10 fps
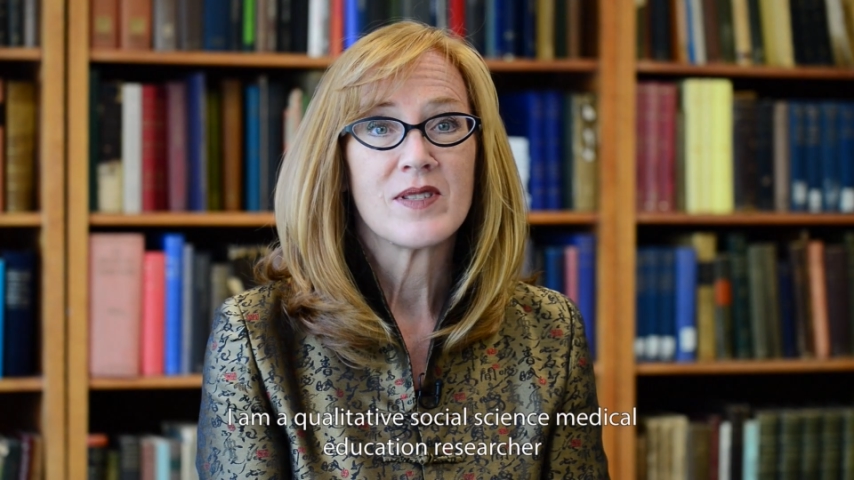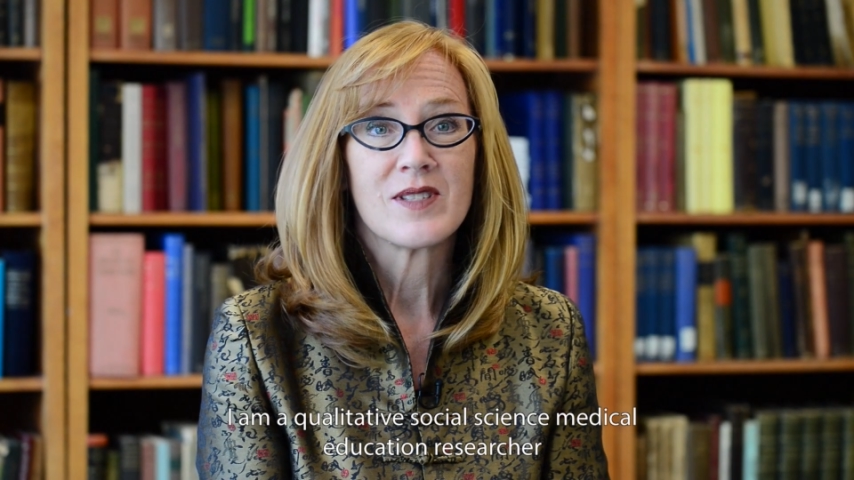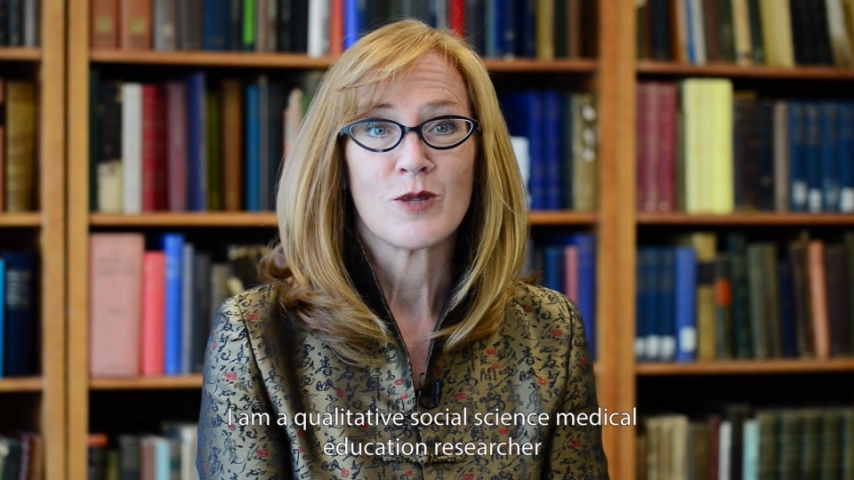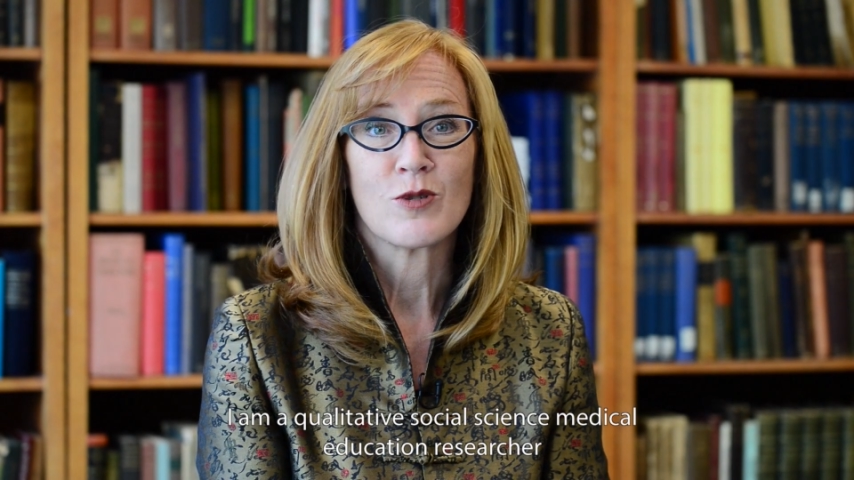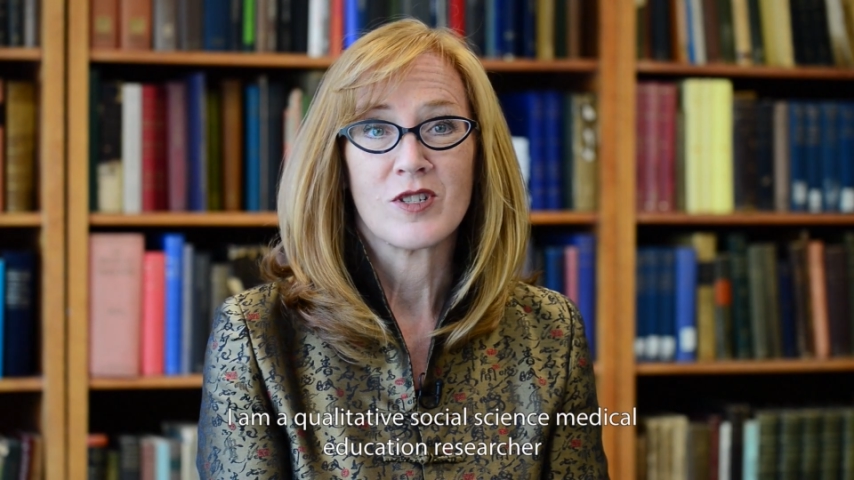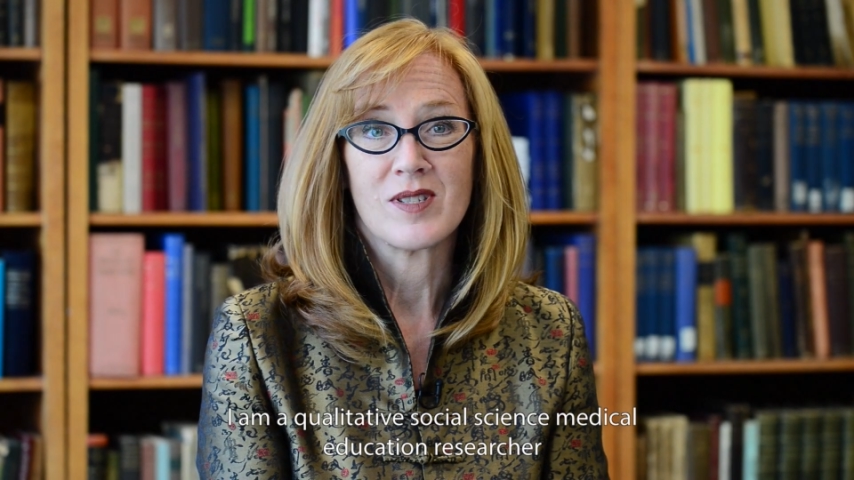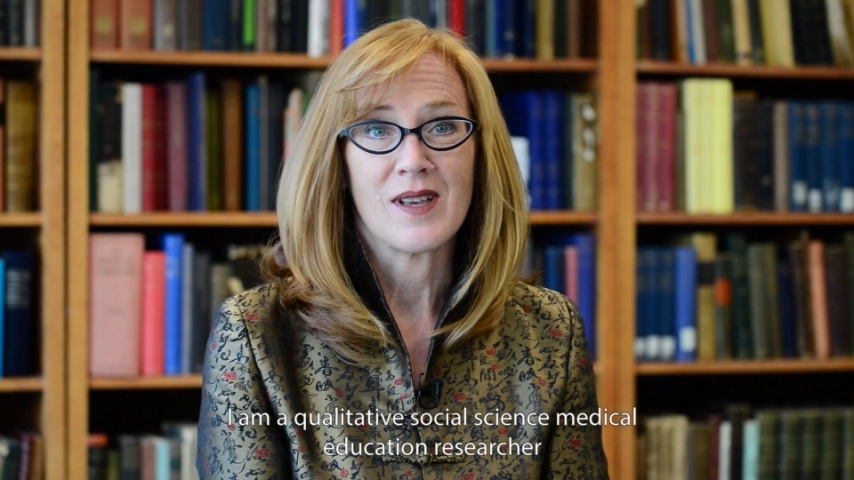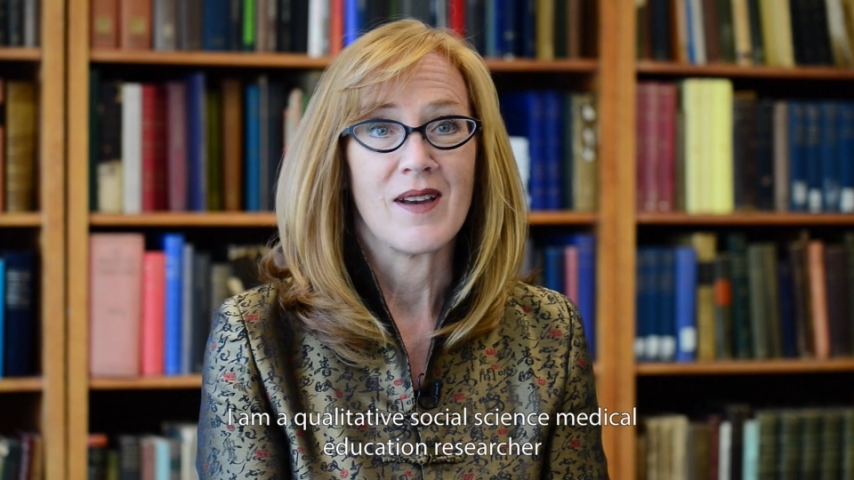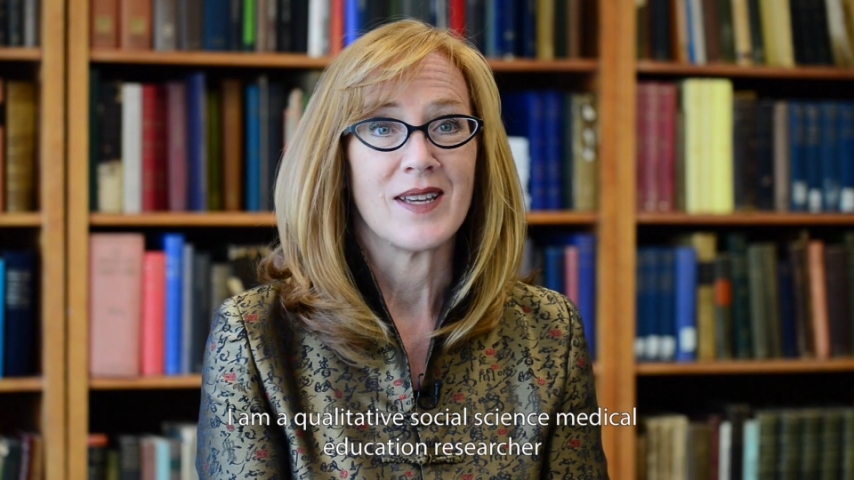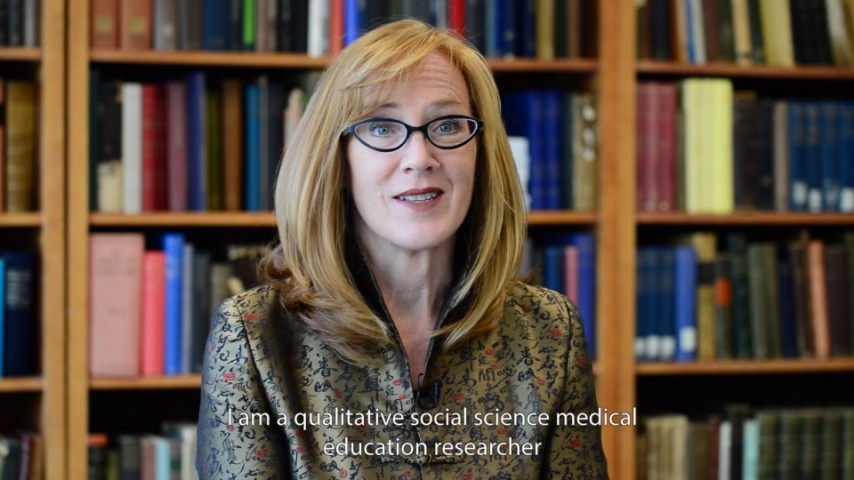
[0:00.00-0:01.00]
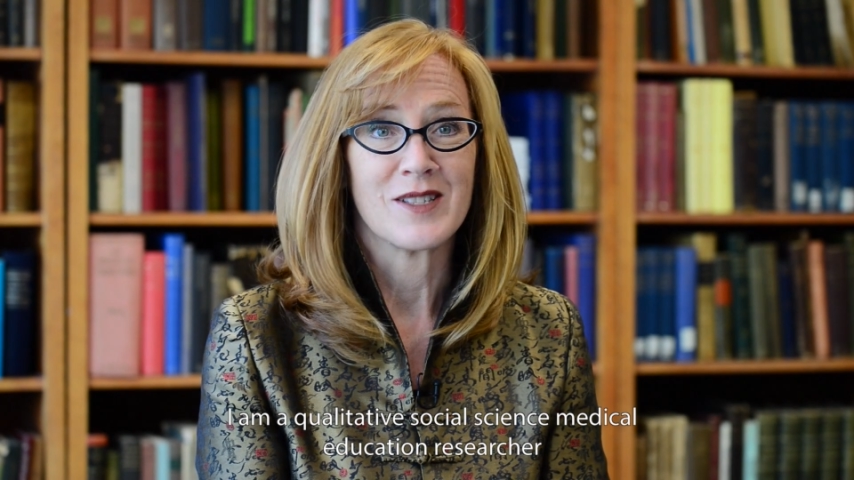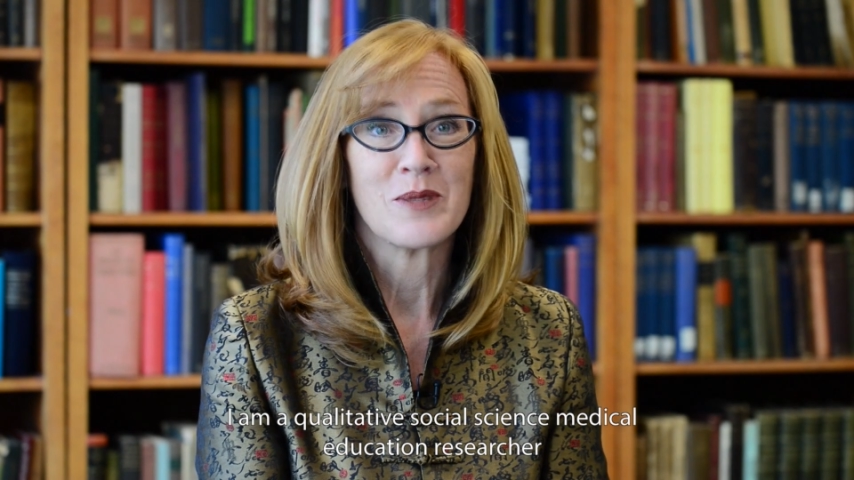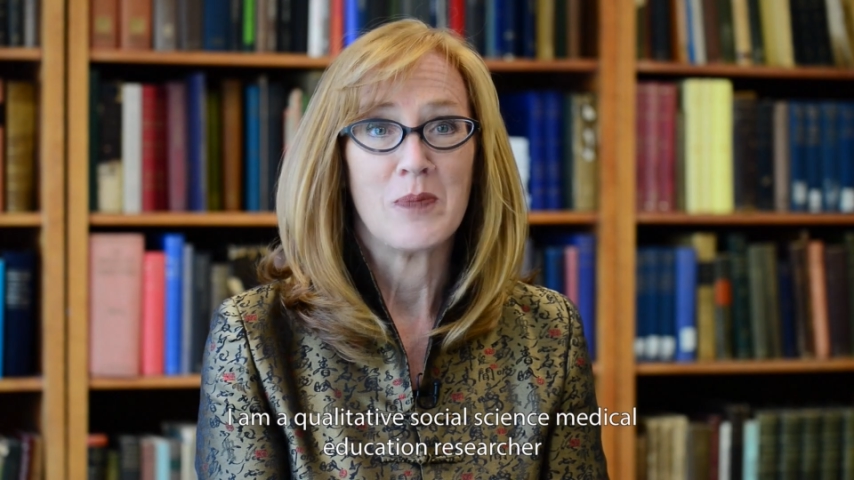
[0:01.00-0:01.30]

social science